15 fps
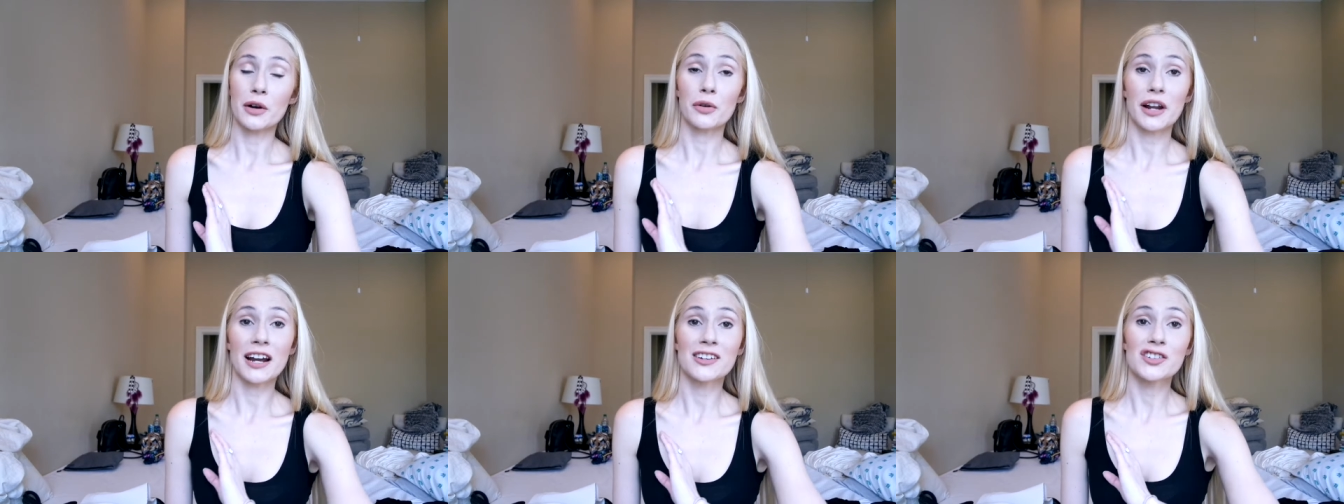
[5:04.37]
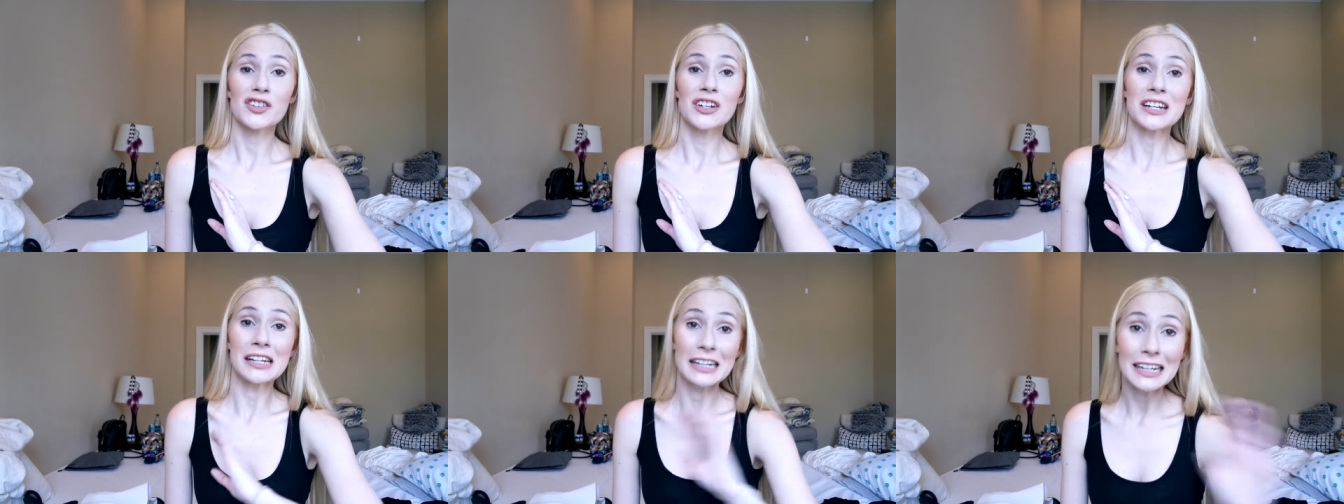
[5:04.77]
don't
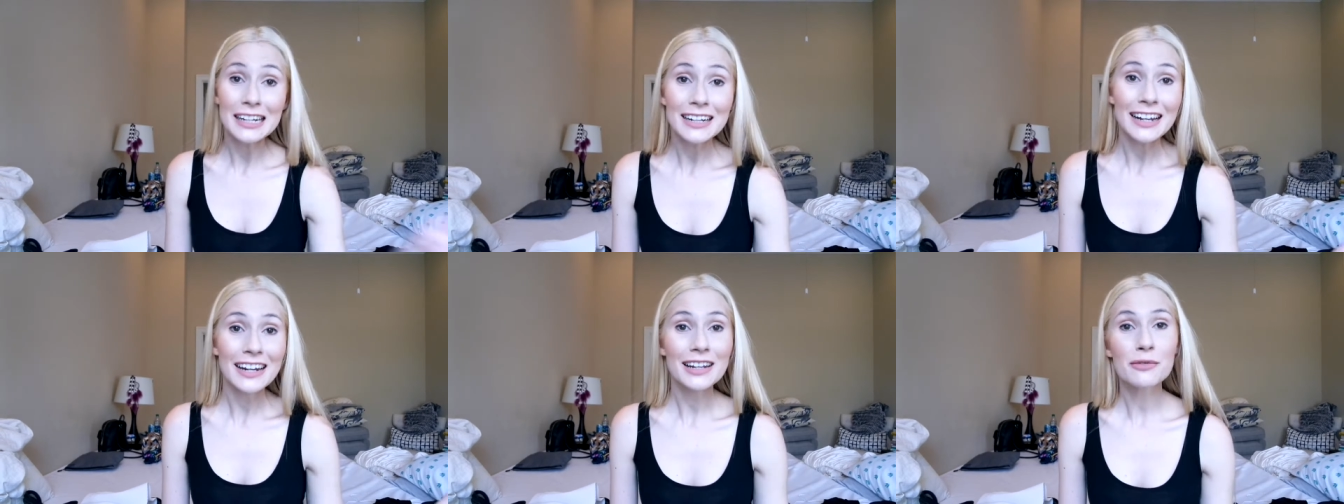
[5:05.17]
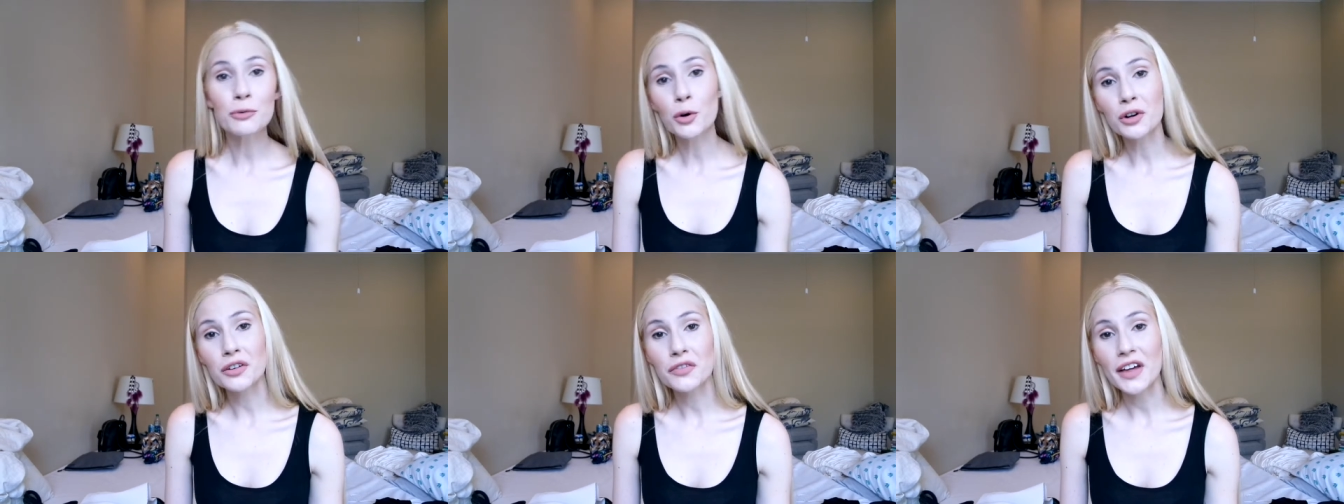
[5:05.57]
actually need any
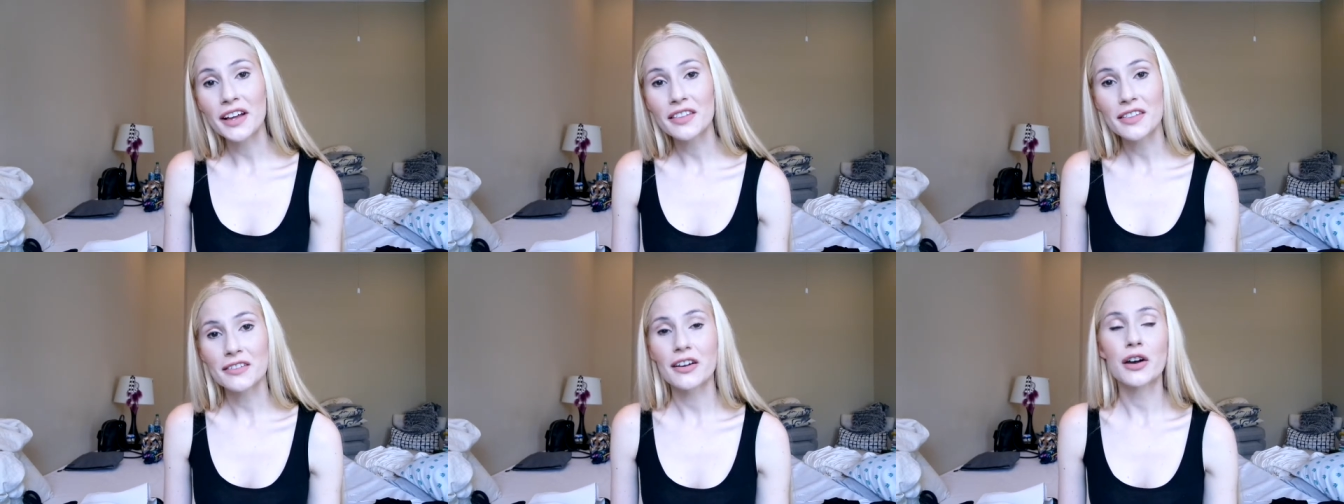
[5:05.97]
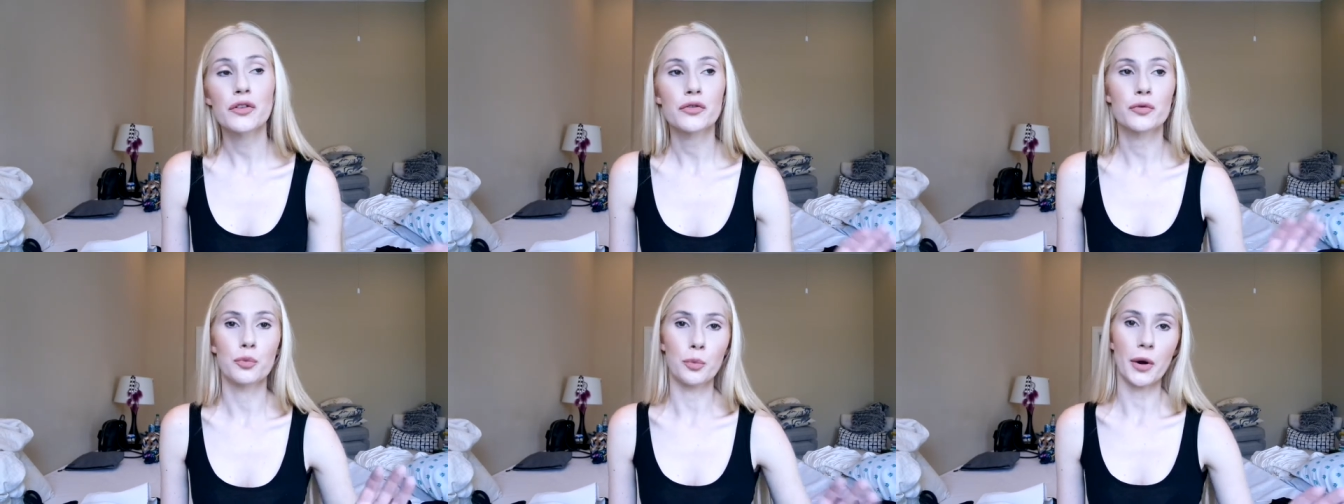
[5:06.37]
more of that
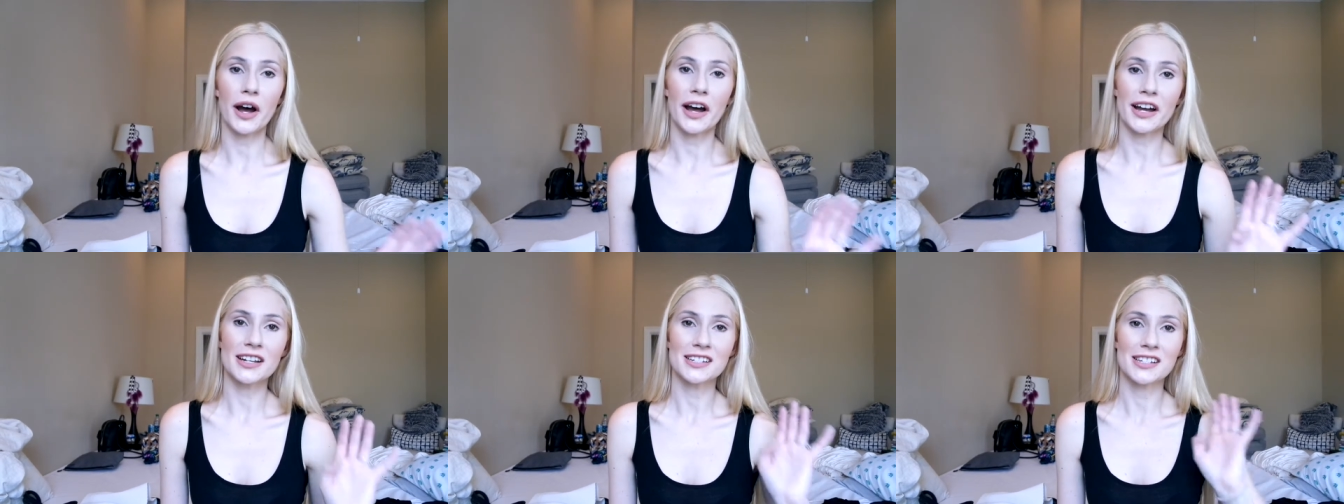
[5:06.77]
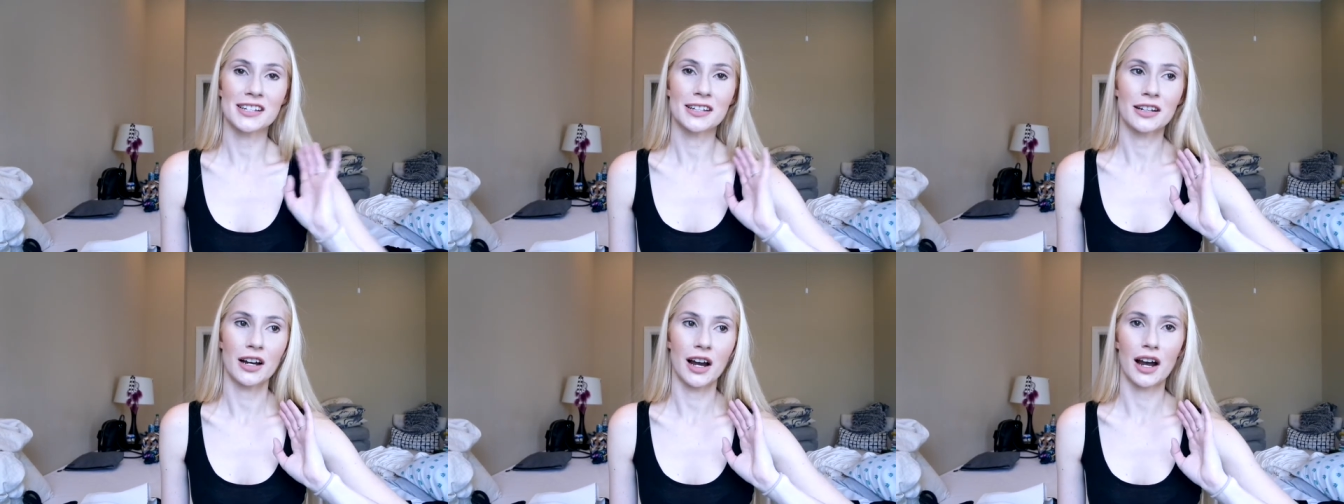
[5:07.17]
stuff, but
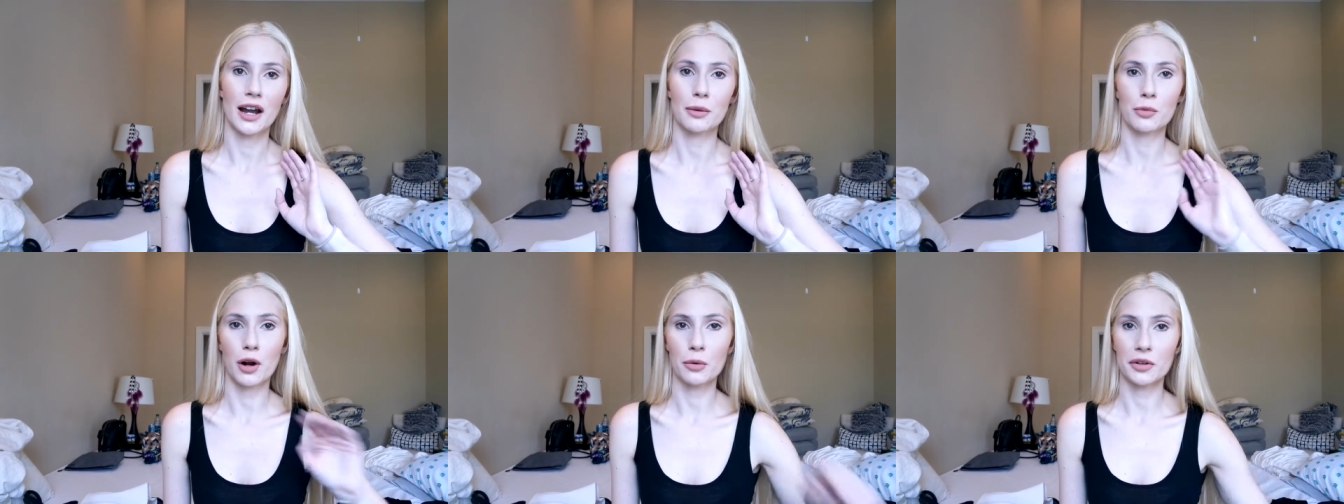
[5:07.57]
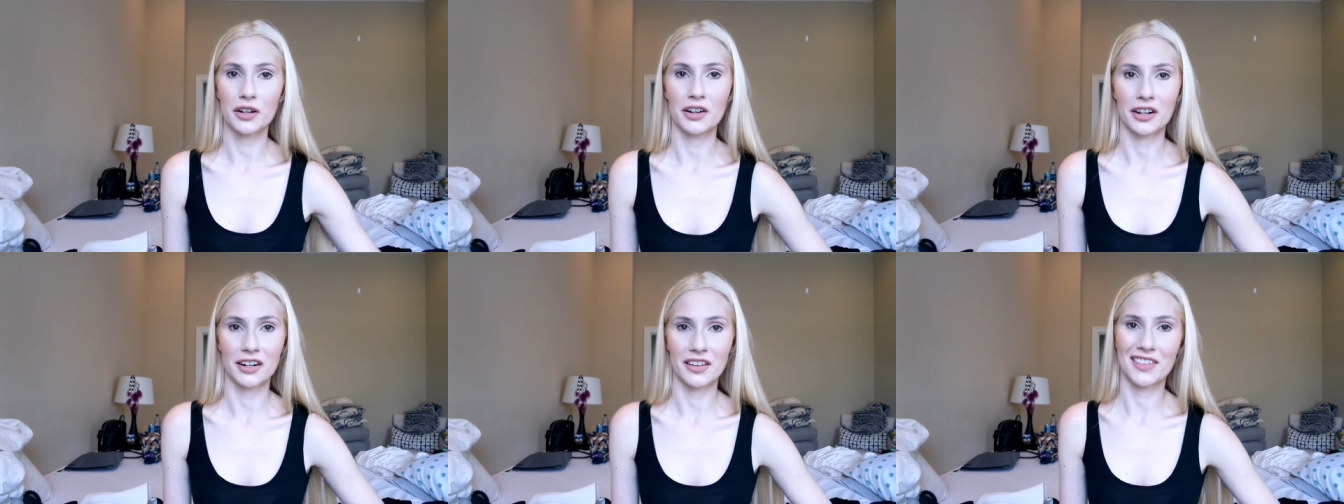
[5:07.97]
I'm probably
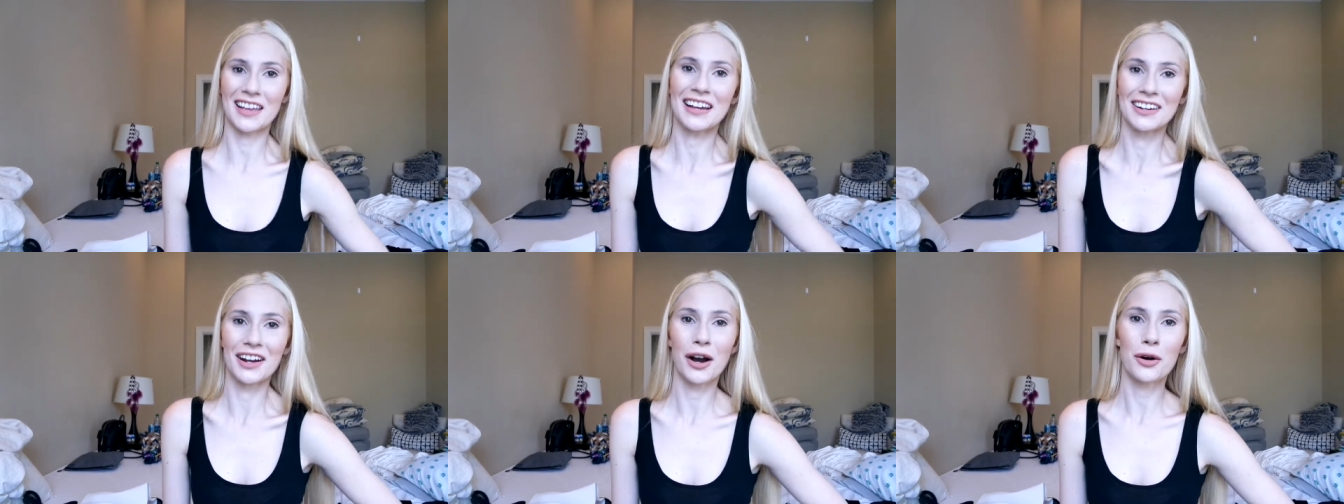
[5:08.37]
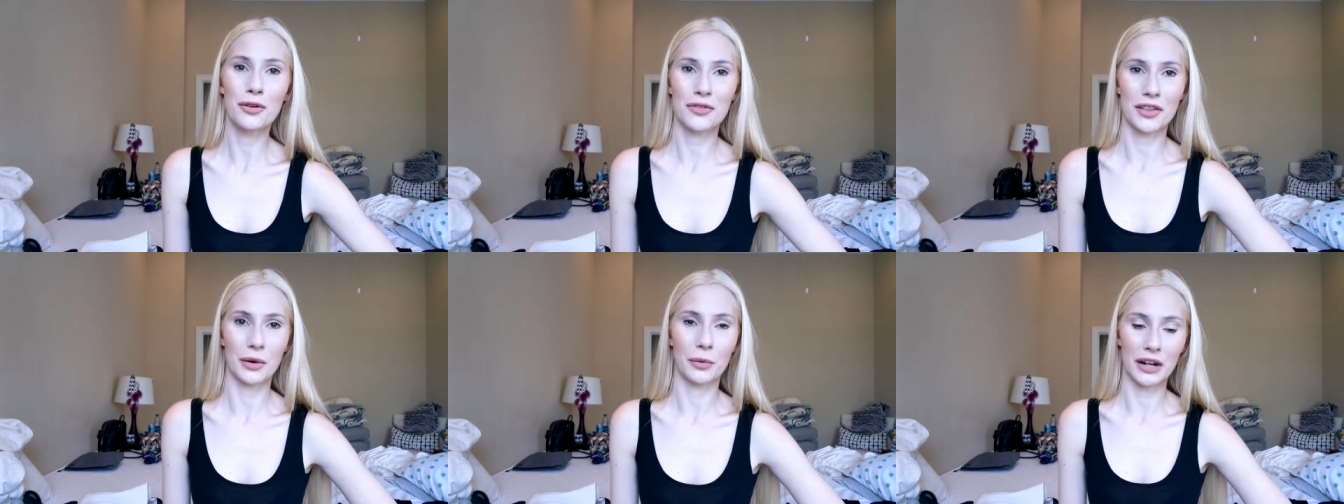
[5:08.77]
not gonna say no
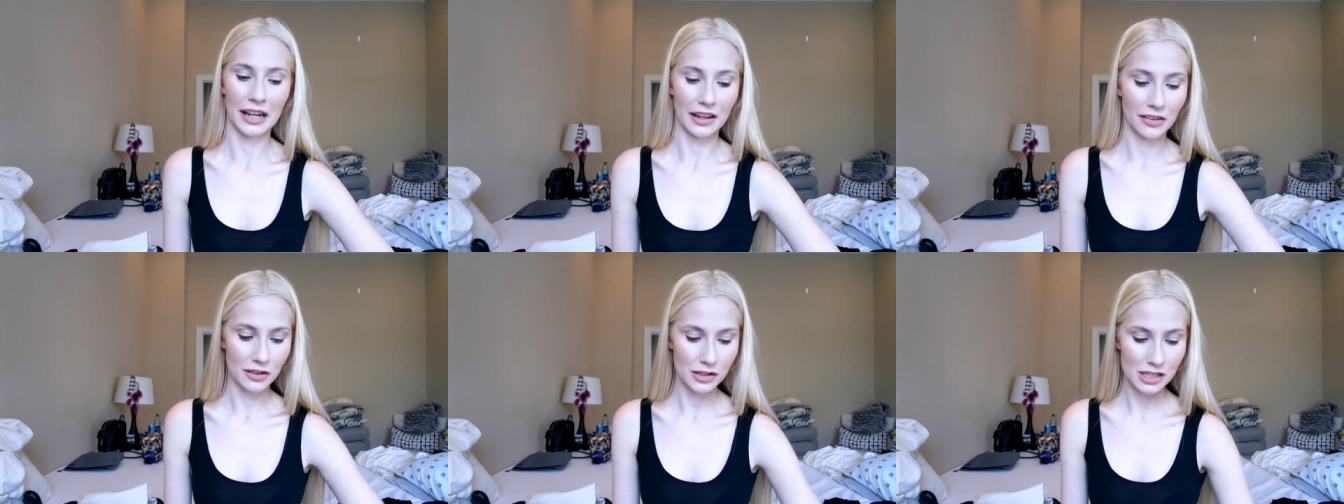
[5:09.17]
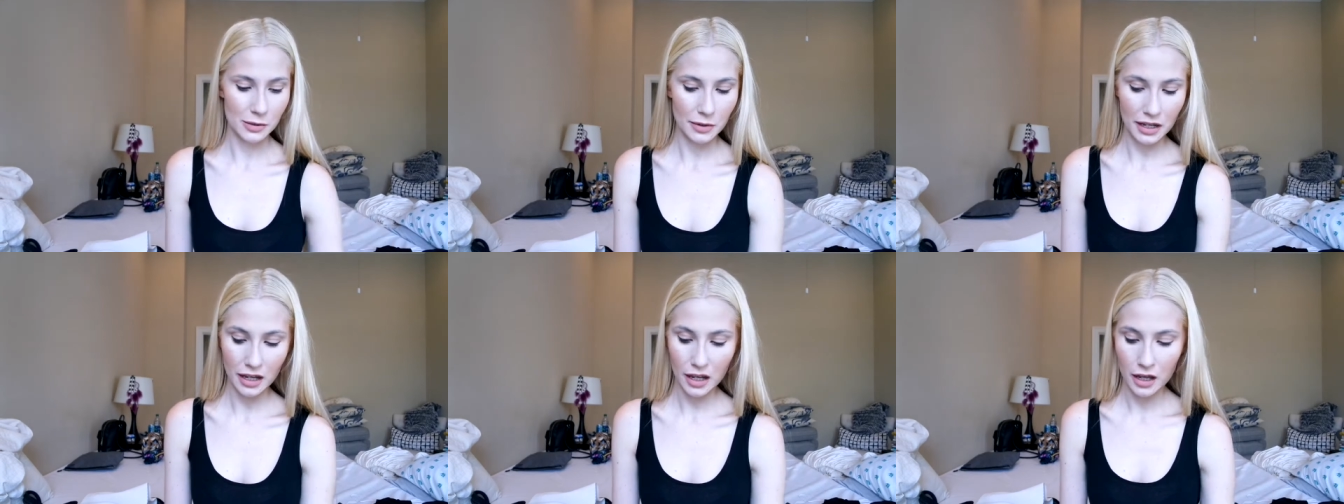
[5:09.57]
if someone hands it to
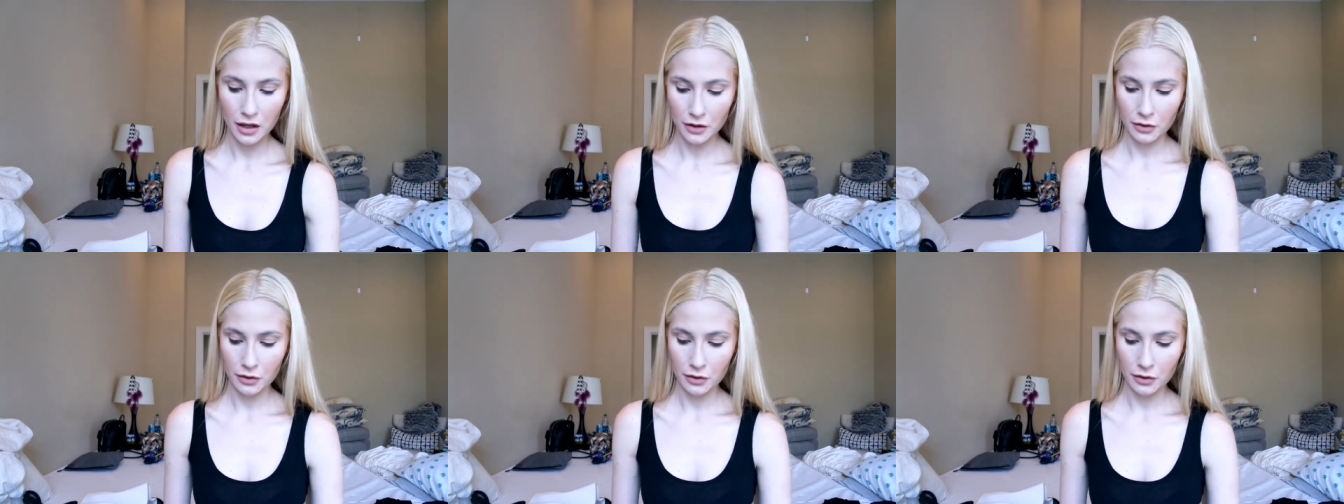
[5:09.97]
me.